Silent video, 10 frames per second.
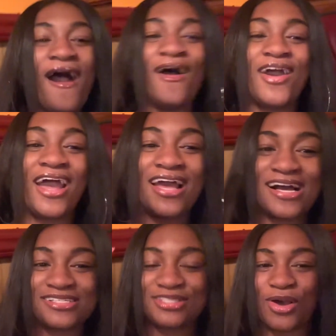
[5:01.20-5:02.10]
Okay,
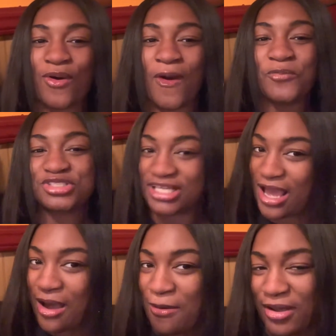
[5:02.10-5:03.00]
y'all. So I'm gonna show
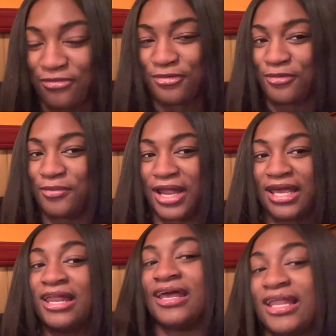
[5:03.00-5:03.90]
y'all my food when I
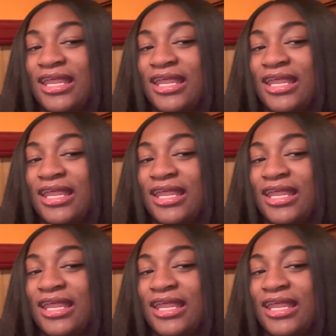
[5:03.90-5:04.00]
get it, and